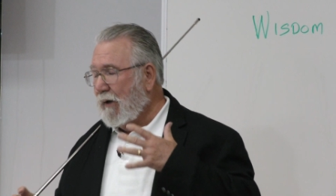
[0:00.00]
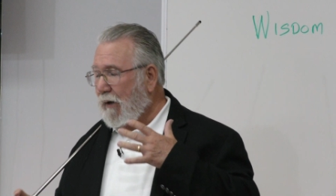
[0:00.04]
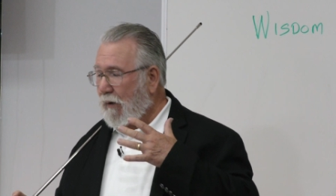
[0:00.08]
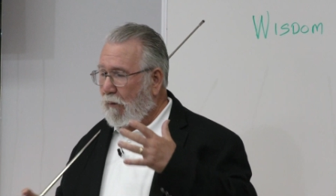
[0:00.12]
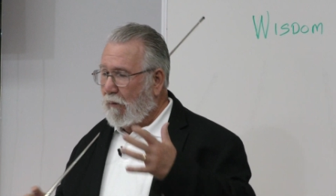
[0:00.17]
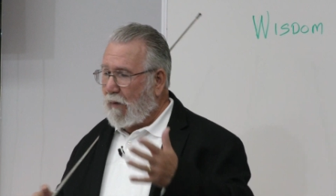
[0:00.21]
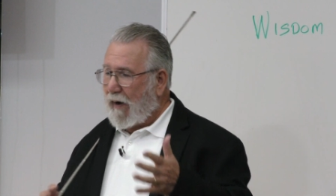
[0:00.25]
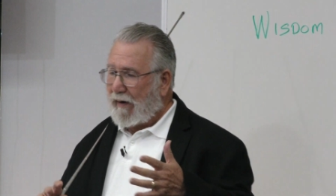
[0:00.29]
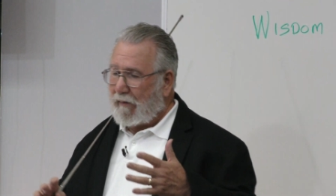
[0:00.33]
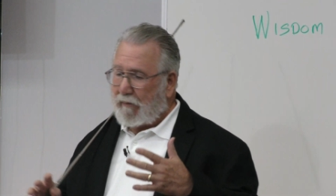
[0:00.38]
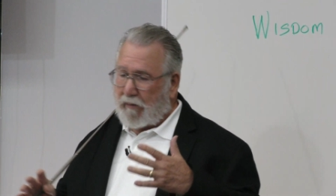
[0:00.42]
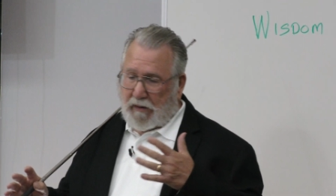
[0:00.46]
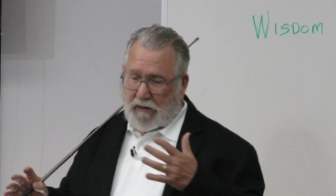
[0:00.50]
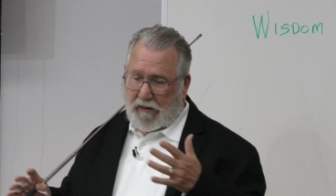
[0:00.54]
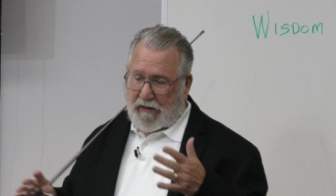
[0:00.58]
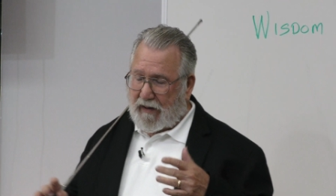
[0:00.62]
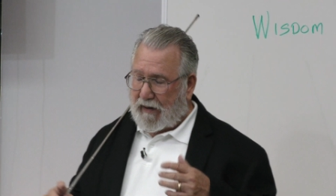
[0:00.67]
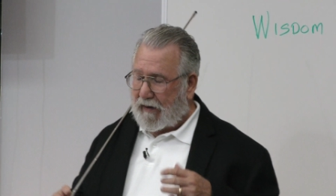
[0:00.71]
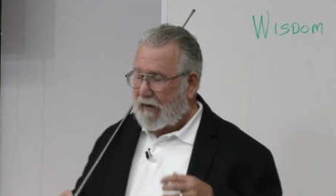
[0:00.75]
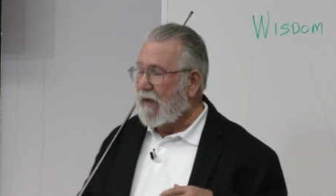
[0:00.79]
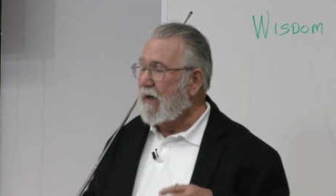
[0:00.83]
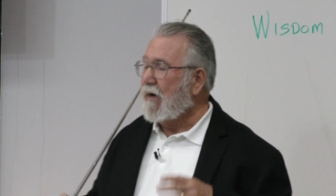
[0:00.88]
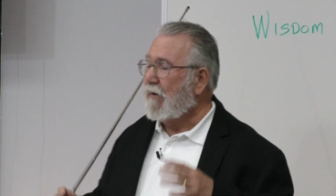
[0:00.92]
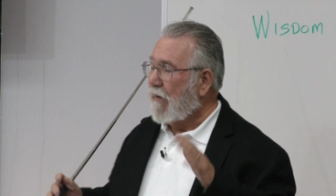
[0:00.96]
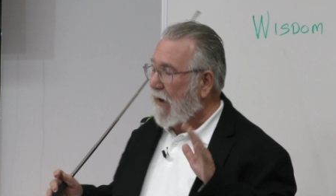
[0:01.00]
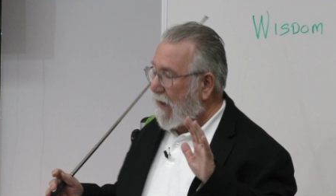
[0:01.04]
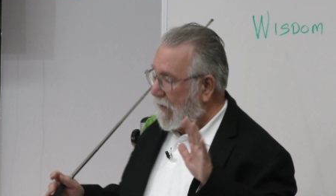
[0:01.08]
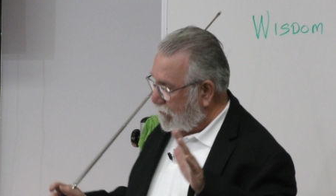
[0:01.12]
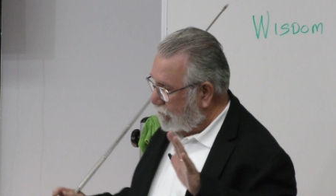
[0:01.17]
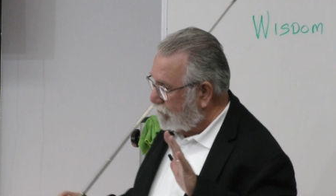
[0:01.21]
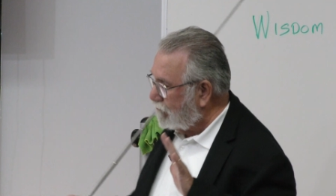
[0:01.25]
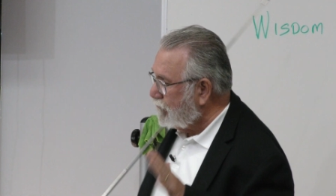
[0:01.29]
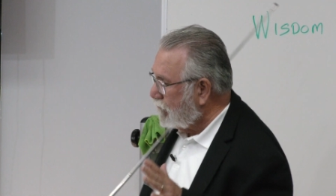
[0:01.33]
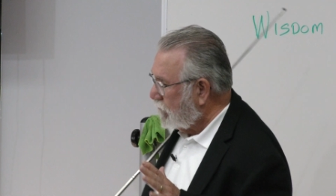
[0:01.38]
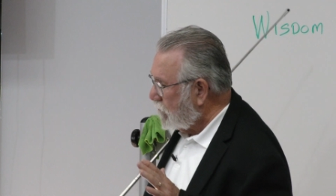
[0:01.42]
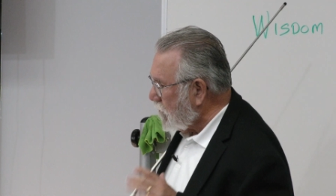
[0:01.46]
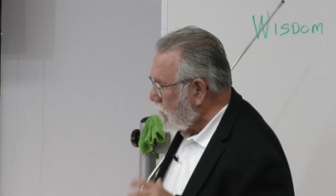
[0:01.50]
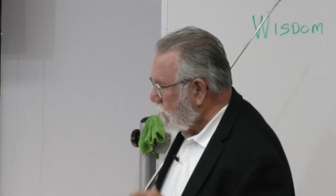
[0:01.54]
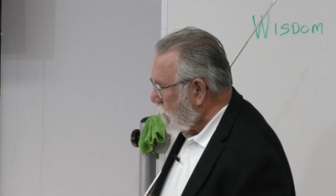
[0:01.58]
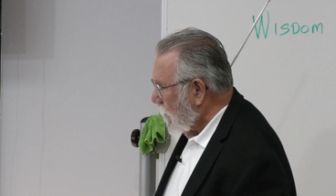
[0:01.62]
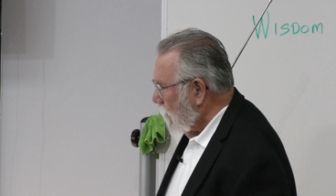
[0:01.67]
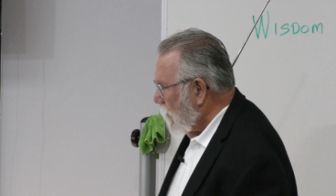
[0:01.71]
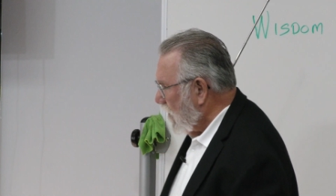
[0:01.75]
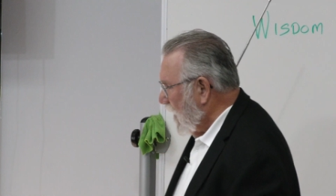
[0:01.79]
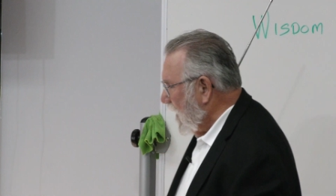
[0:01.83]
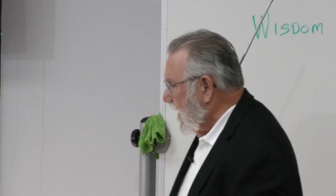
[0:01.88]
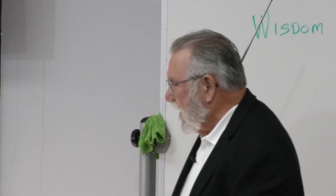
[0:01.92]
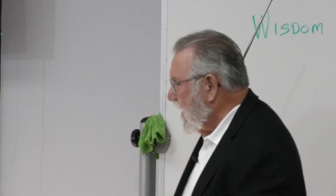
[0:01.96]
why would, anyway,
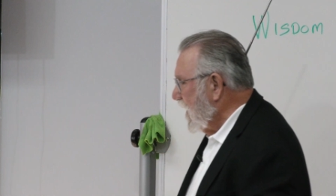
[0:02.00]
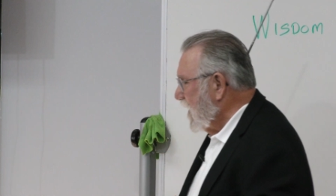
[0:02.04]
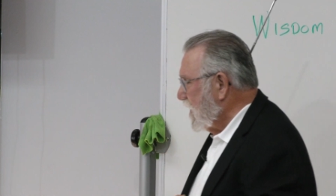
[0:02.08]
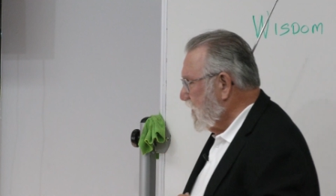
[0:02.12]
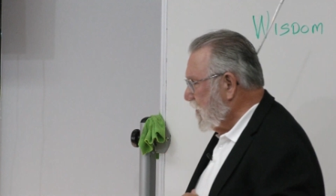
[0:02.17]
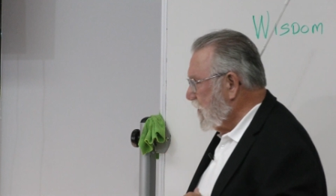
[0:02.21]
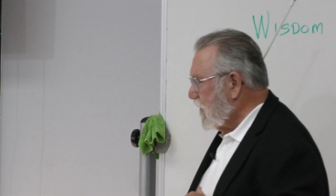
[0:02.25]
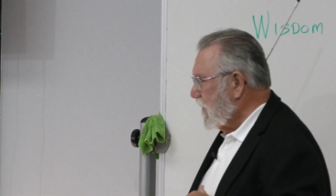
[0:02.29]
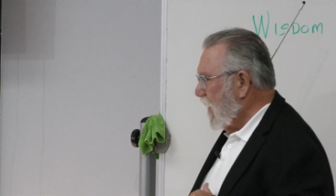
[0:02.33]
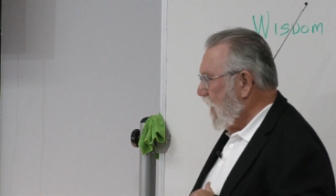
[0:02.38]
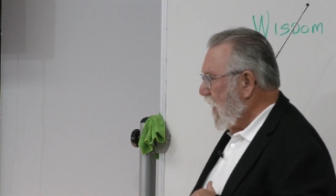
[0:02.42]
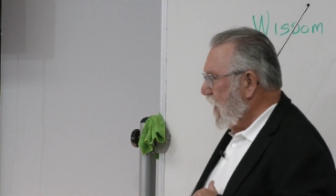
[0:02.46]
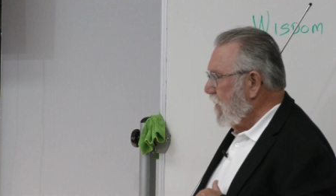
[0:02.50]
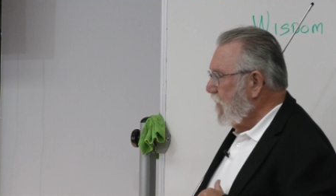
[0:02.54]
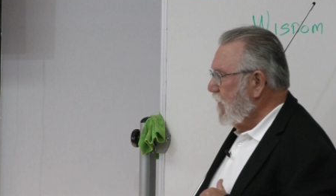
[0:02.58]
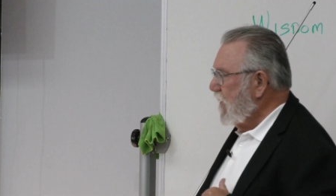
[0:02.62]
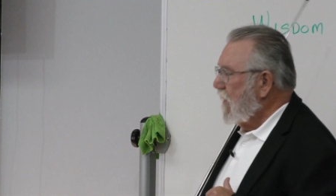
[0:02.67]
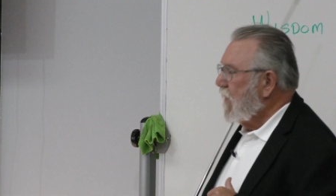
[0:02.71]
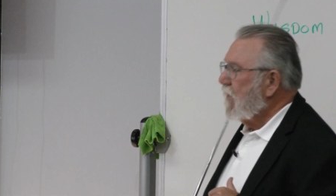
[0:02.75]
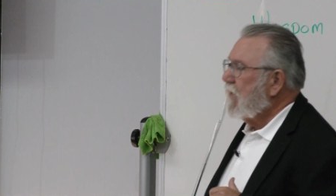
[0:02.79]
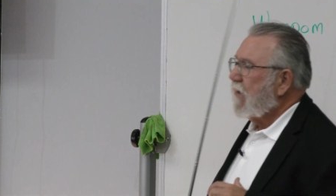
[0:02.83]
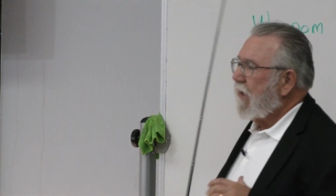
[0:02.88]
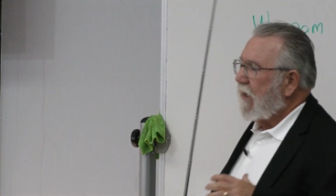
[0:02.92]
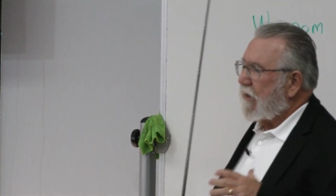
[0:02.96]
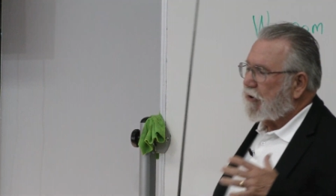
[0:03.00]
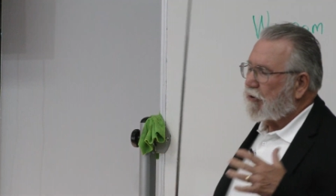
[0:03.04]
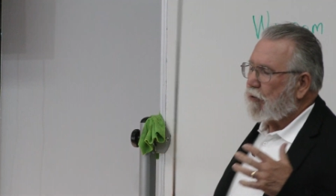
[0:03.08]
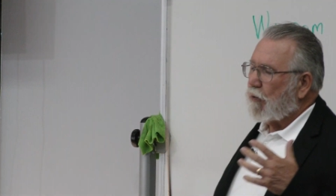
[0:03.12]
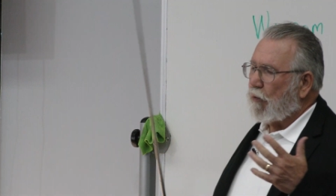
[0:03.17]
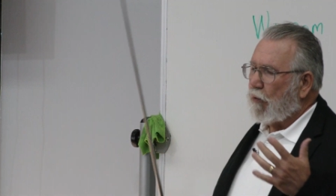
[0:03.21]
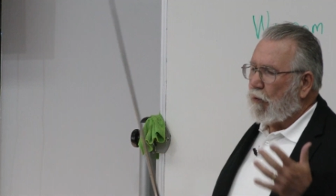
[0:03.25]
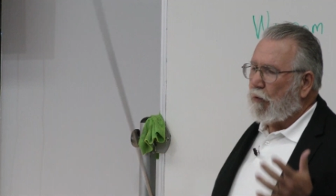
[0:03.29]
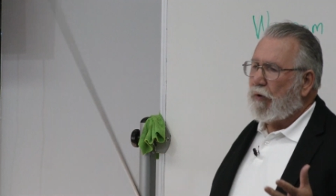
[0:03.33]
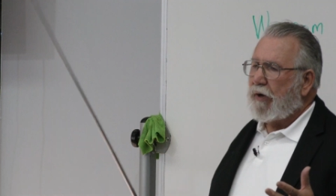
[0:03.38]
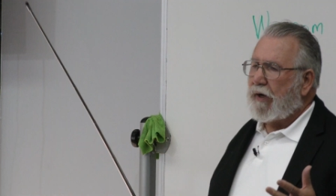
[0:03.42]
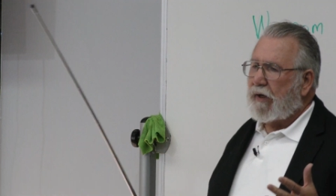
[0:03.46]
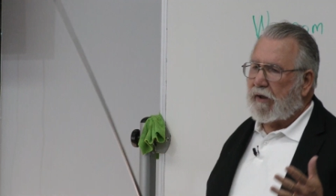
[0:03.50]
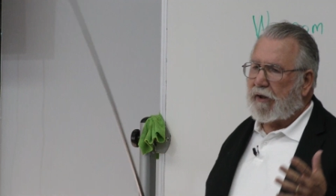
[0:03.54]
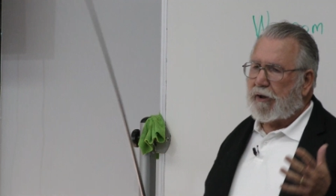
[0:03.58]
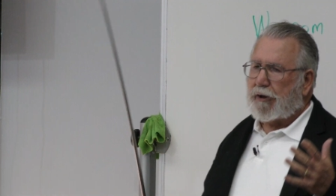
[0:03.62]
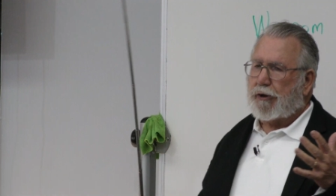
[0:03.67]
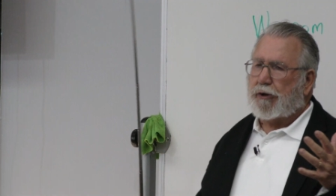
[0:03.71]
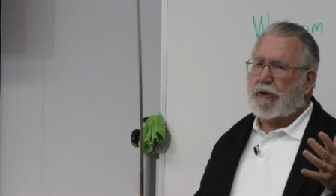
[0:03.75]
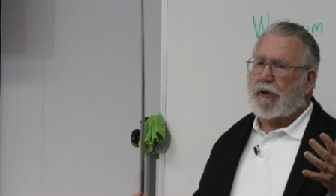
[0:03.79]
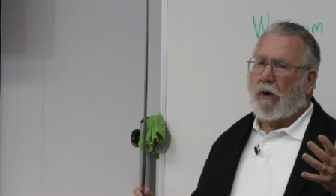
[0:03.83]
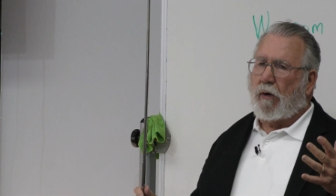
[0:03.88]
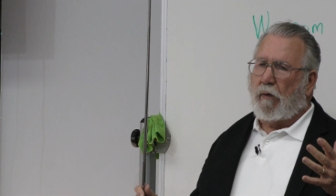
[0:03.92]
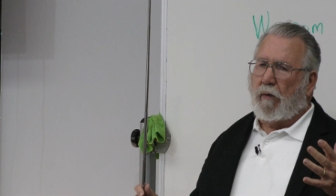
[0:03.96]
it's it's really
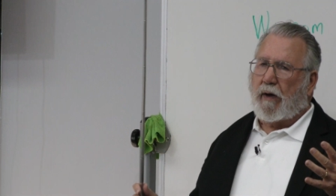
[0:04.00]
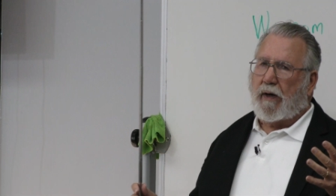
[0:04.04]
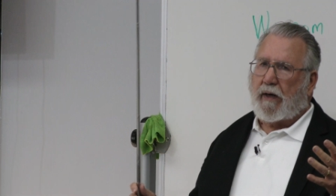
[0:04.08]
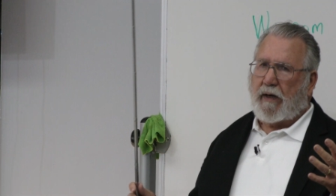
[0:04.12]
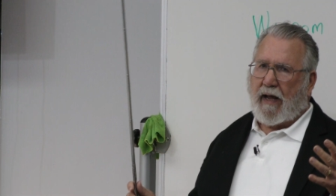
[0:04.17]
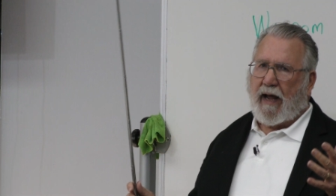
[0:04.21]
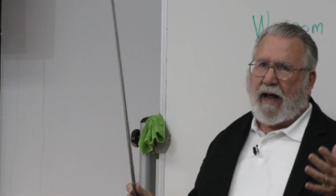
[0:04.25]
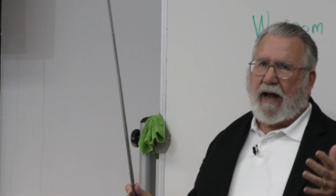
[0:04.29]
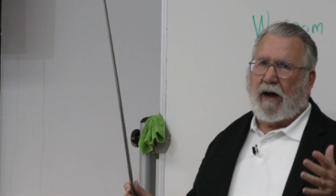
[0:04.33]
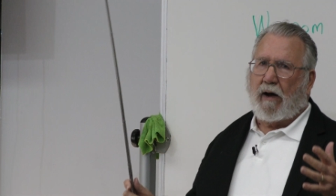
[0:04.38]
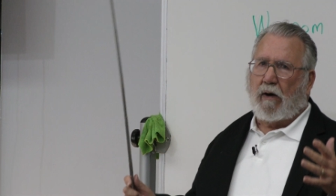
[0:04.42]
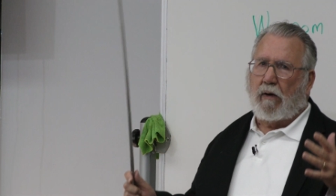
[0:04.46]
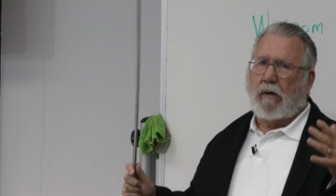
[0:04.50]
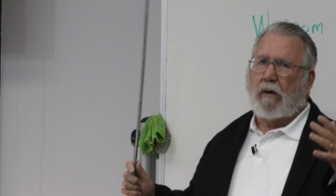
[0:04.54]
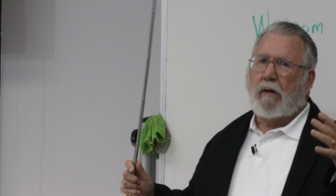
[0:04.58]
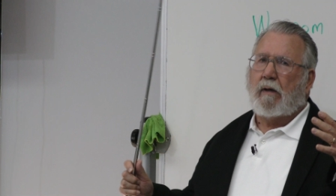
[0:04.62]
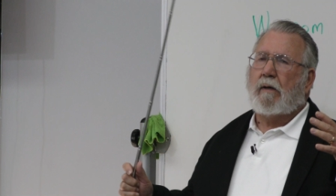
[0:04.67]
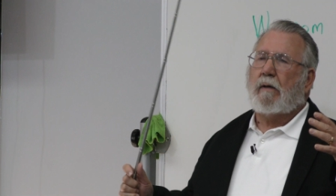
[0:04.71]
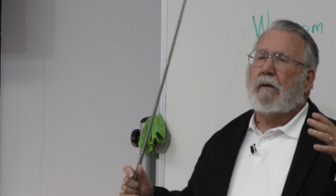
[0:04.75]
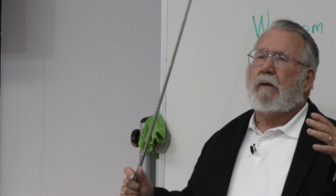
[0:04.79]
showing how